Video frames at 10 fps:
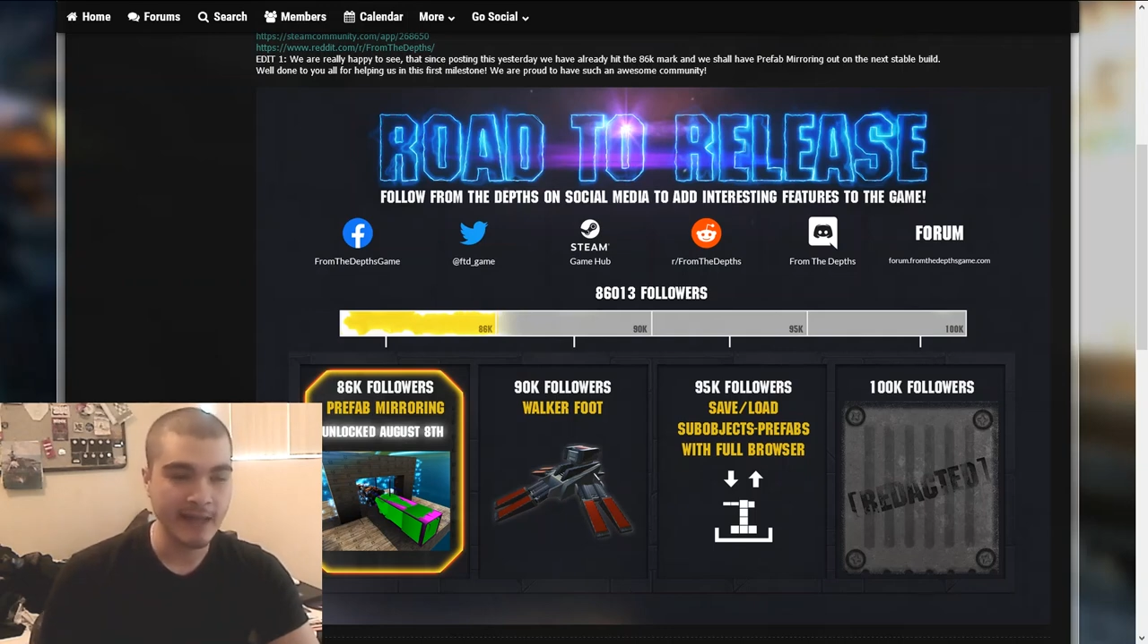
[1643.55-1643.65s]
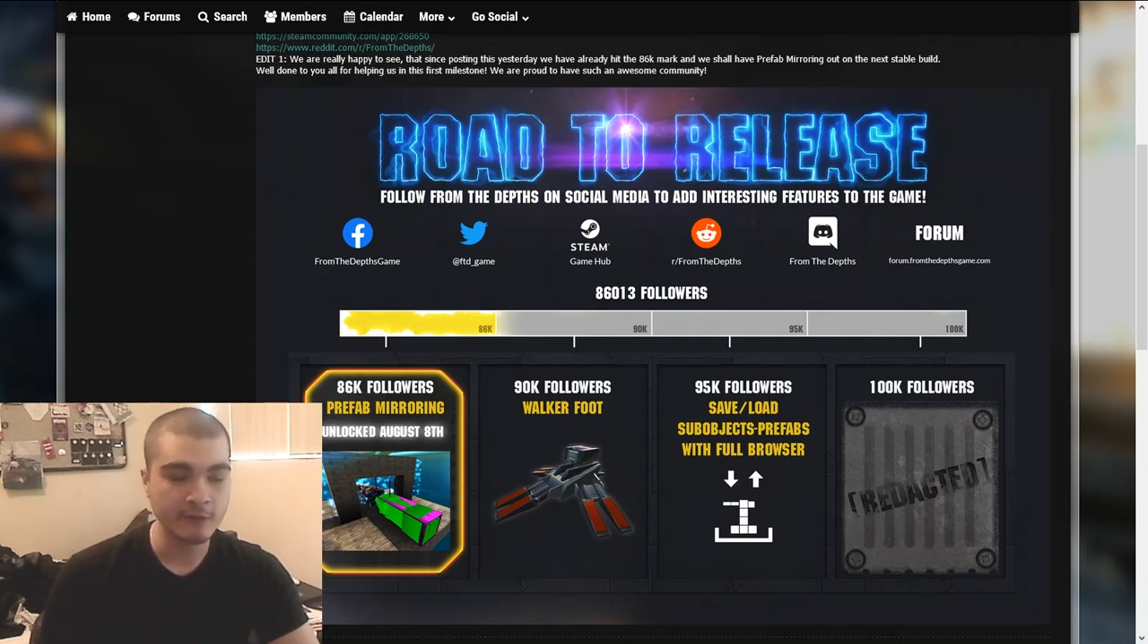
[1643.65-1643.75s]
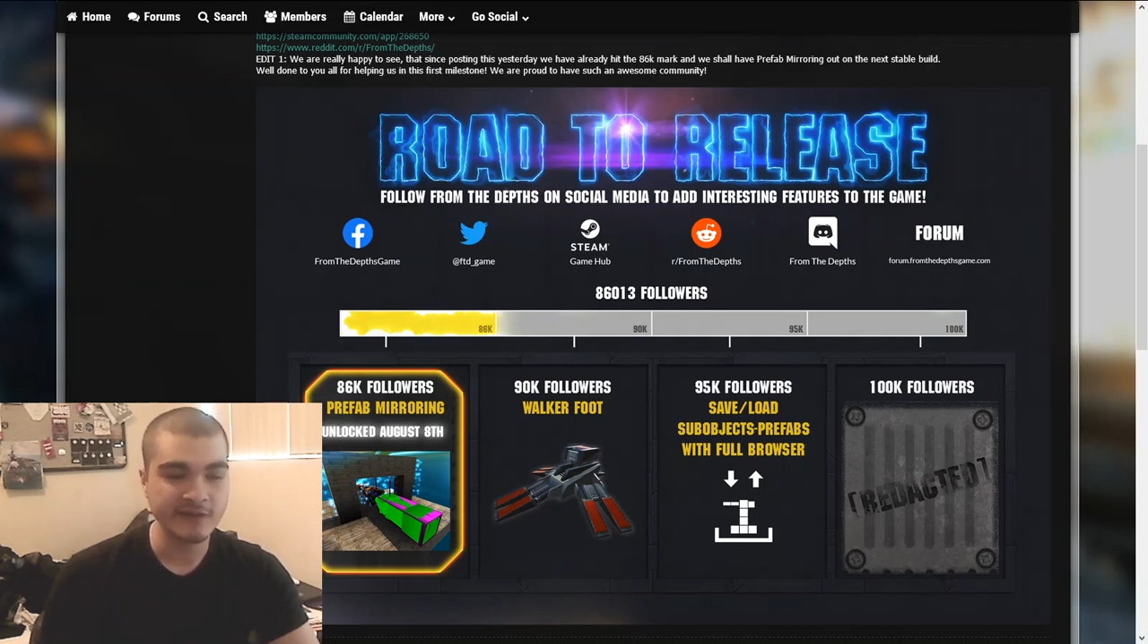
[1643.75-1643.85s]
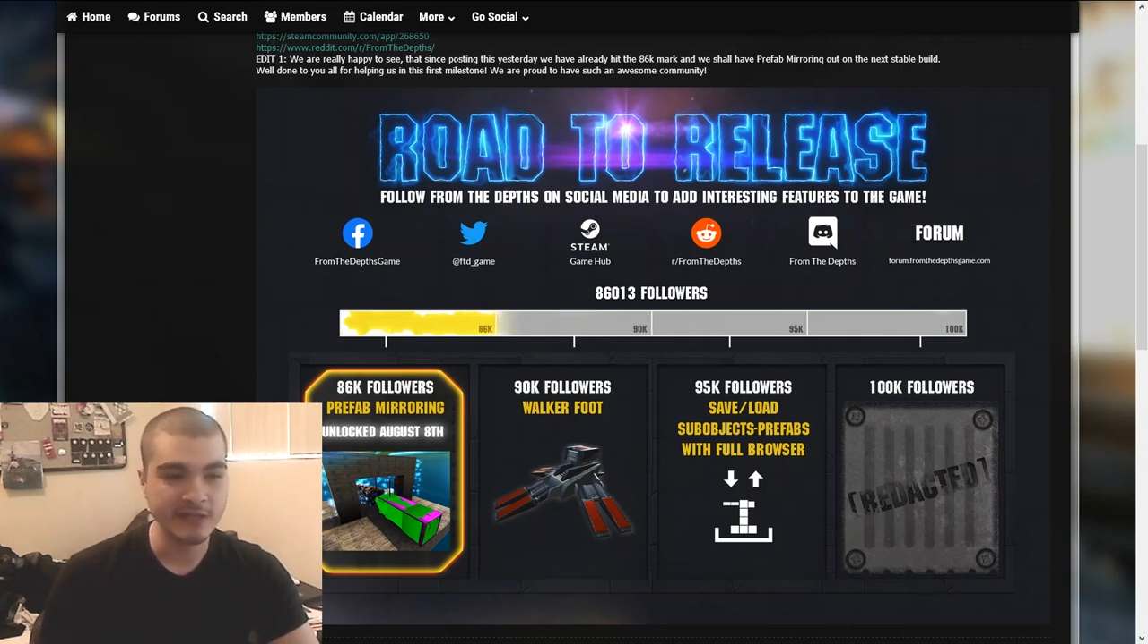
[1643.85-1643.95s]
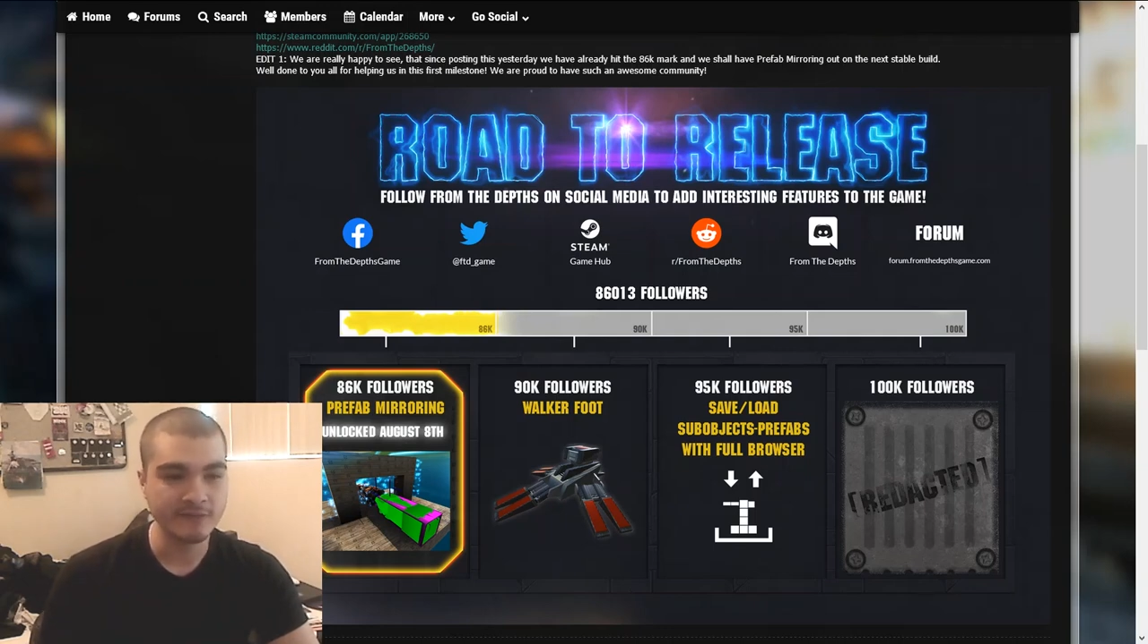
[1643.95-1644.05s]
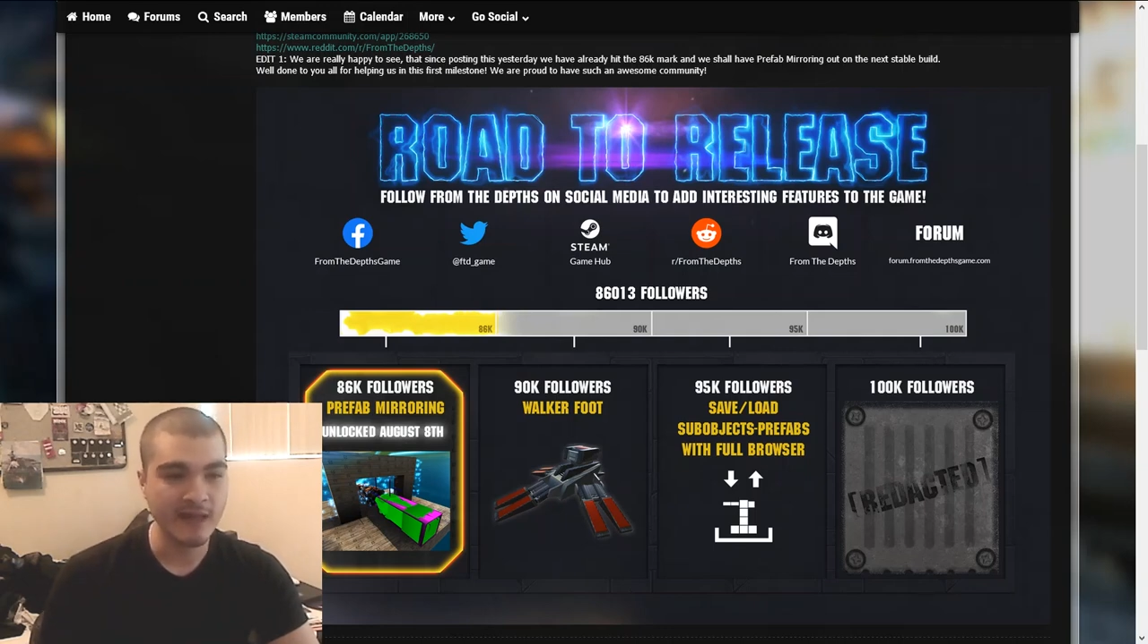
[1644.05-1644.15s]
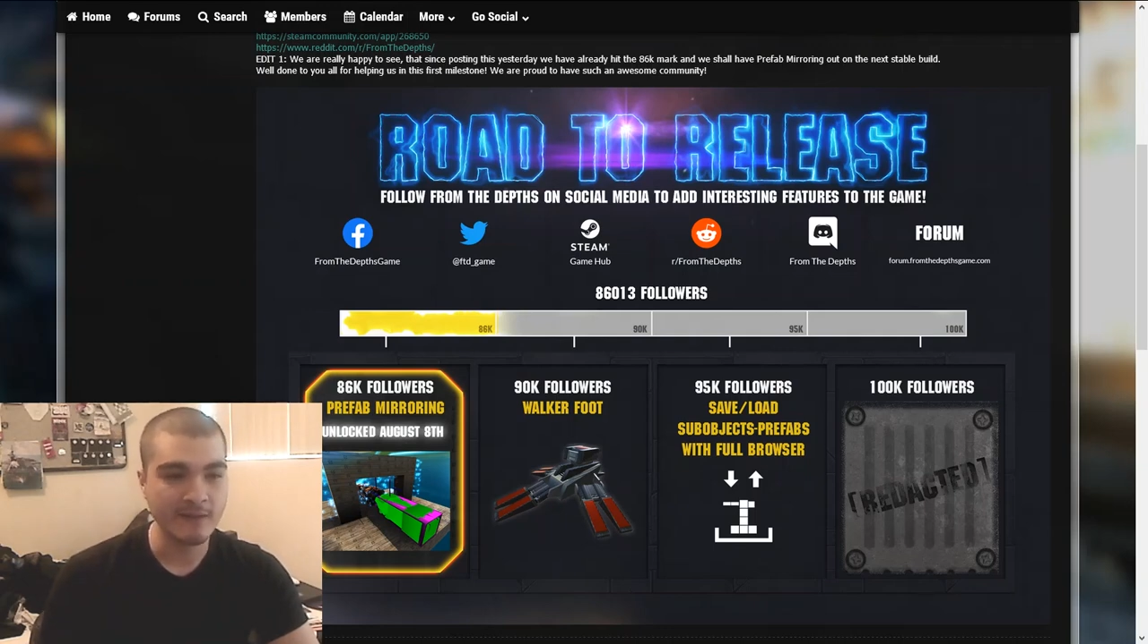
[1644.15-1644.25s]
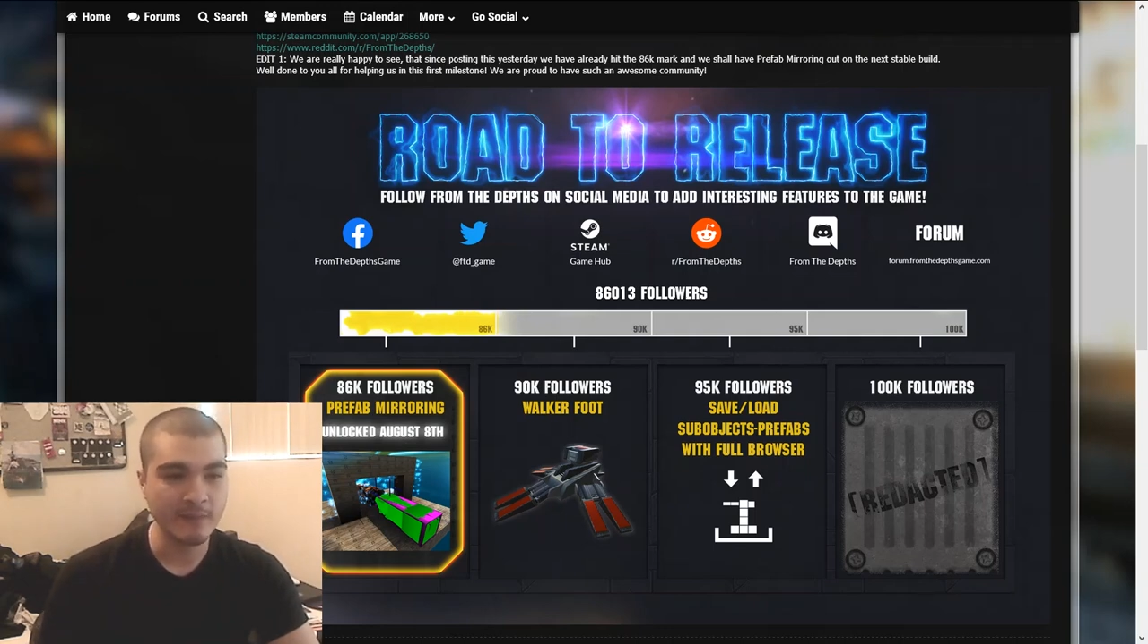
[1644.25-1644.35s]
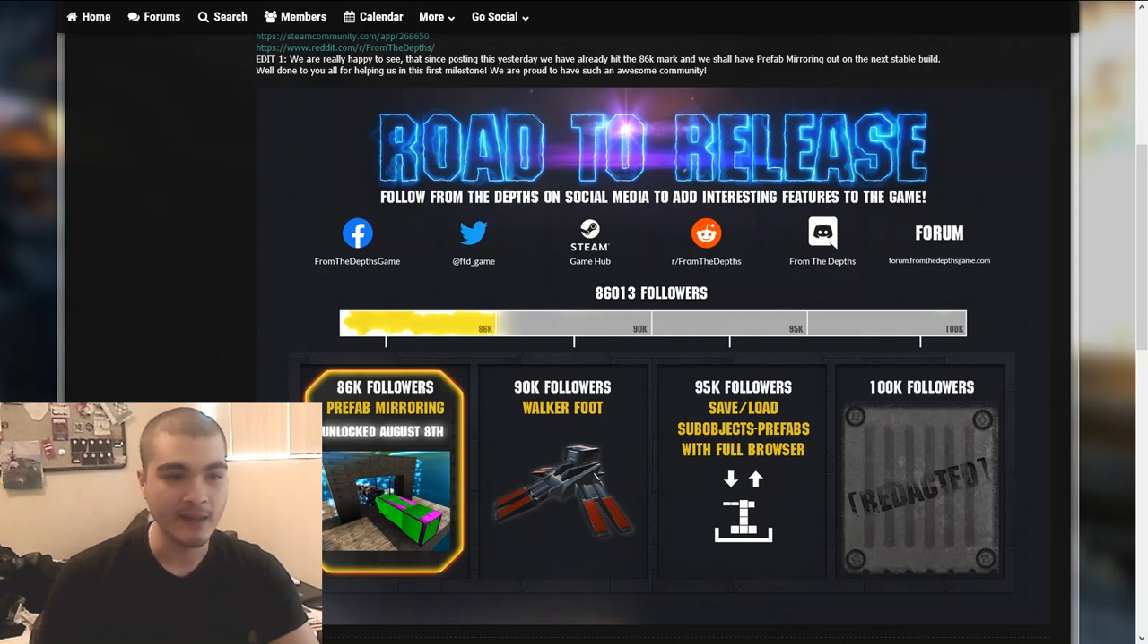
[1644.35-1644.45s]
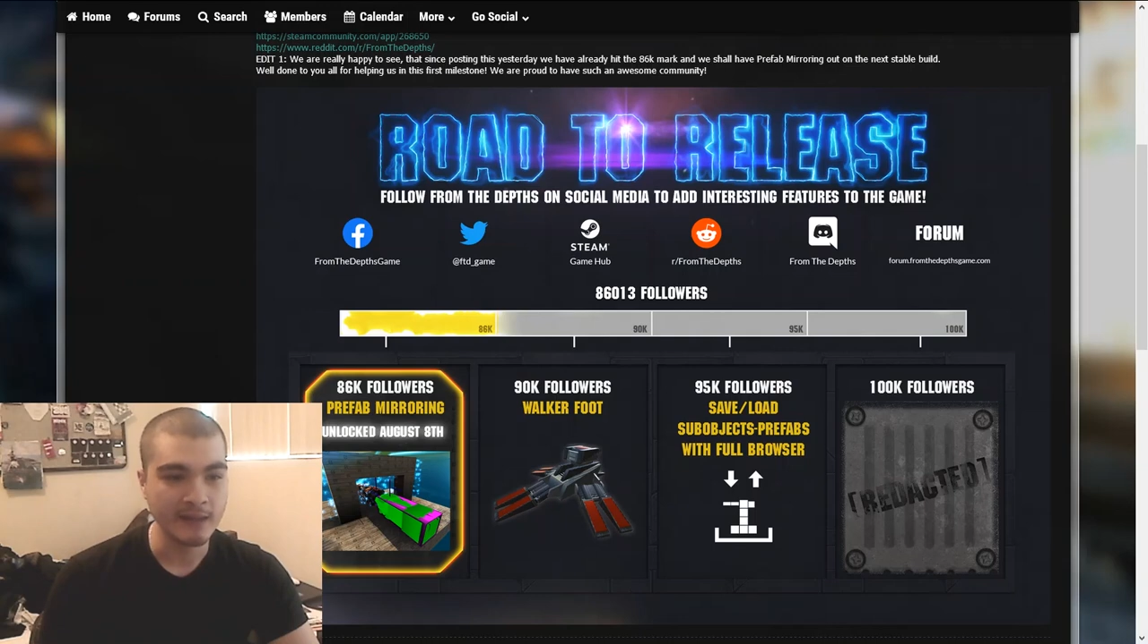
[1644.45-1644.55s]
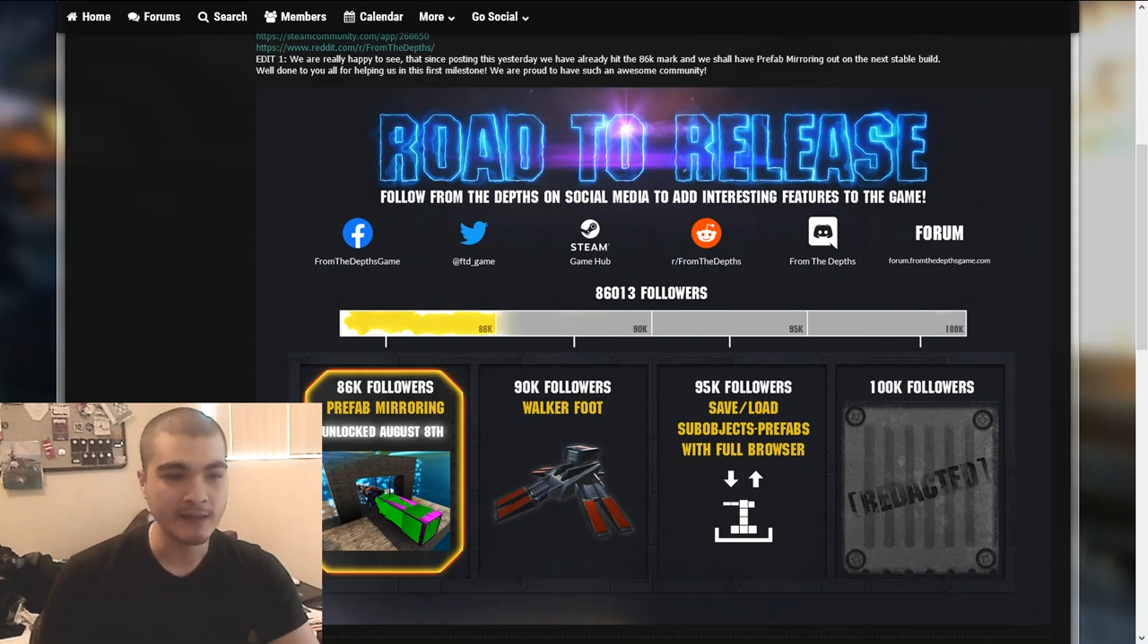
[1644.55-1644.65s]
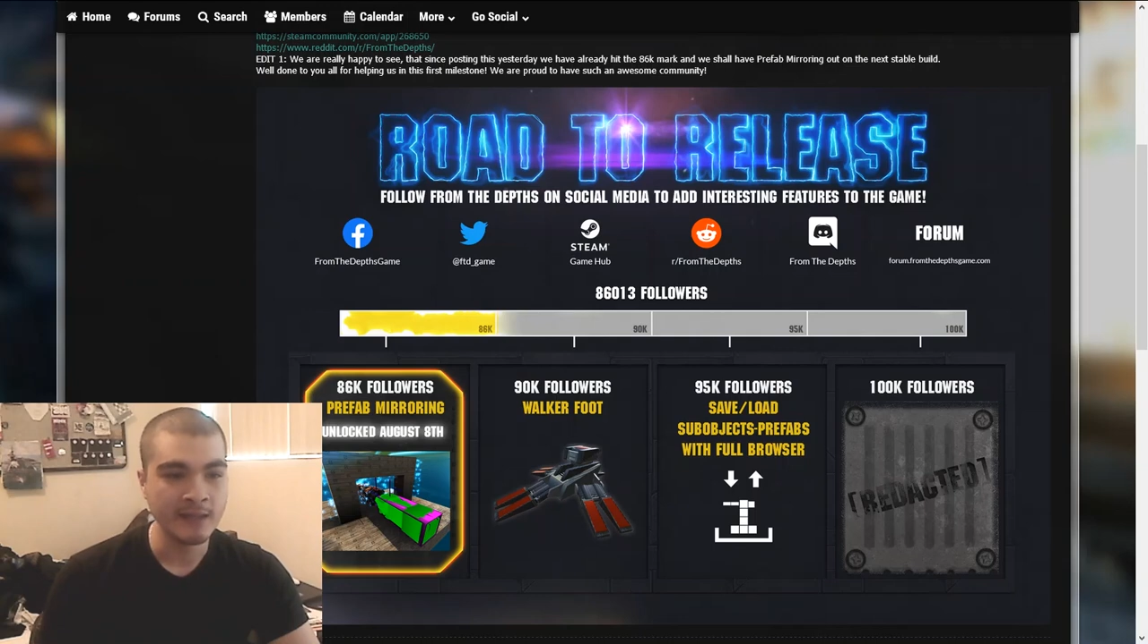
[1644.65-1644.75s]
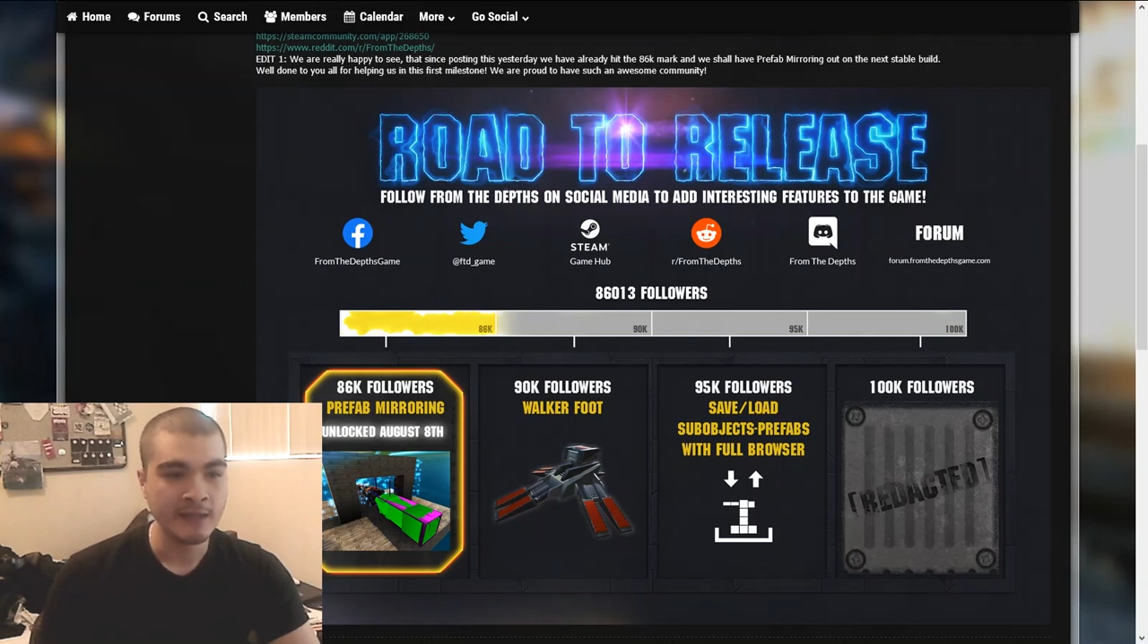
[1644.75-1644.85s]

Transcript: outside of campaign,